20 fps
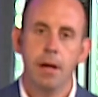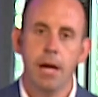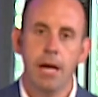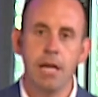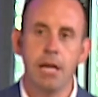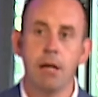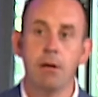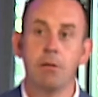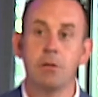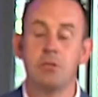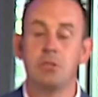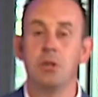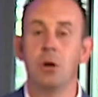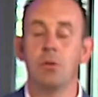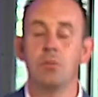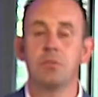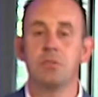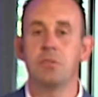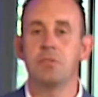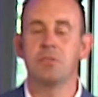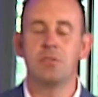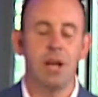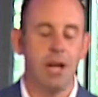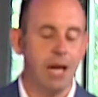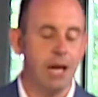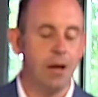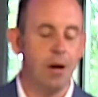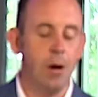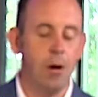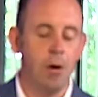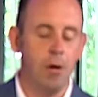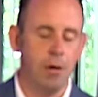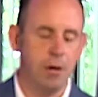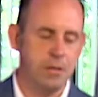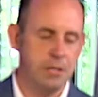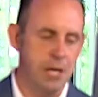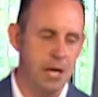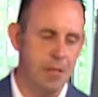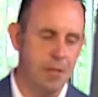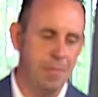And here is Joseph saying,
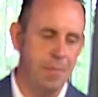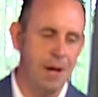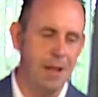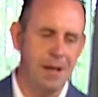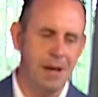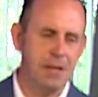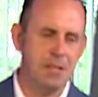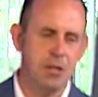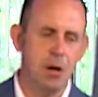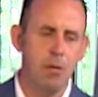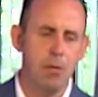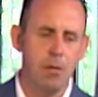oh, tell the butler,